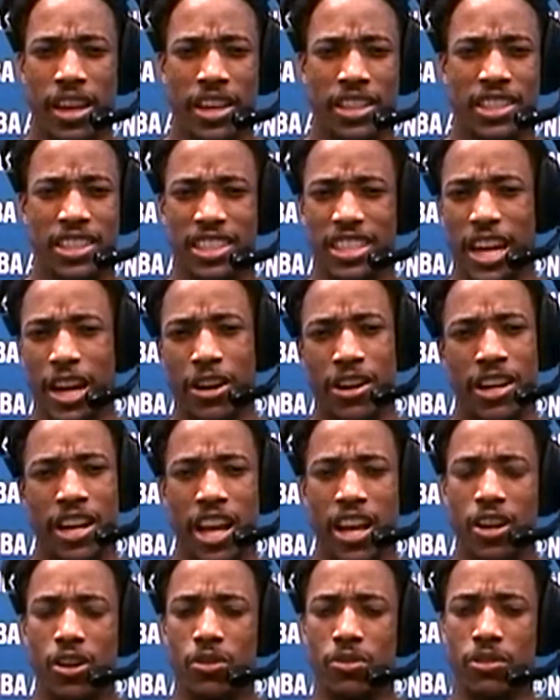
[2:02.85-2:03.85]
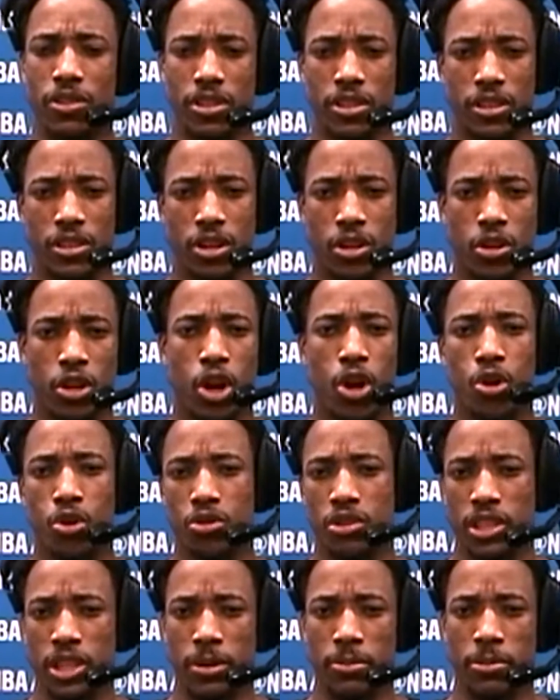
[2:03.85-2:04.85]
Just carrying that over, you know, the whole
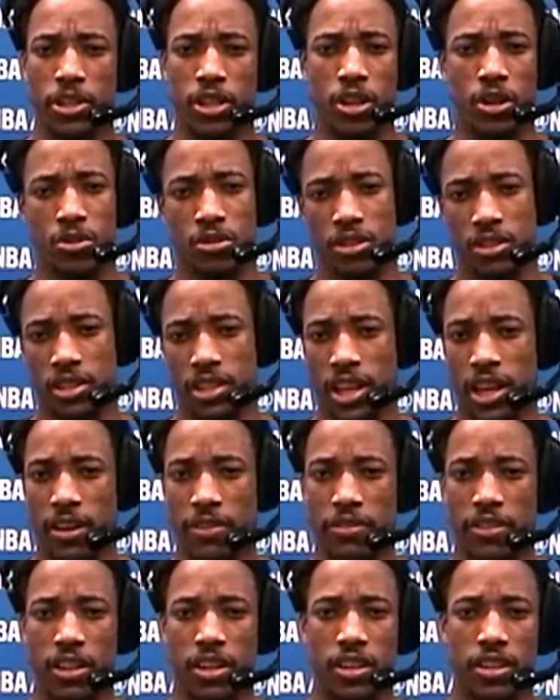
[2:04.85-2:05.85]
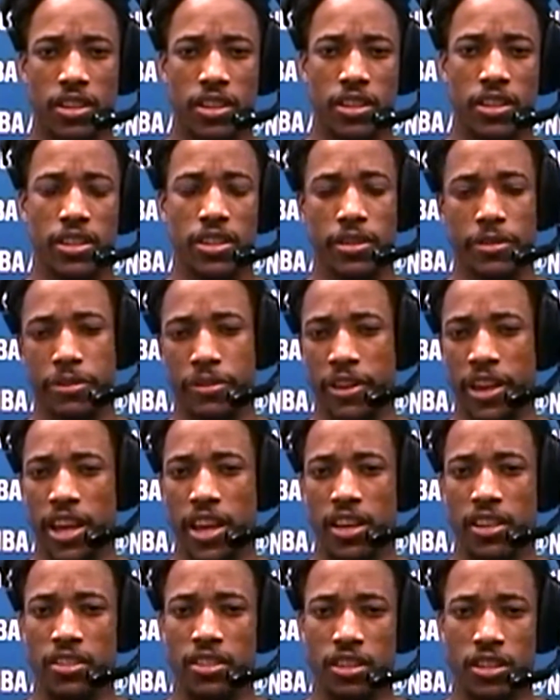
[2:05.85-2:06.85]
team, the coaching staff, the fans,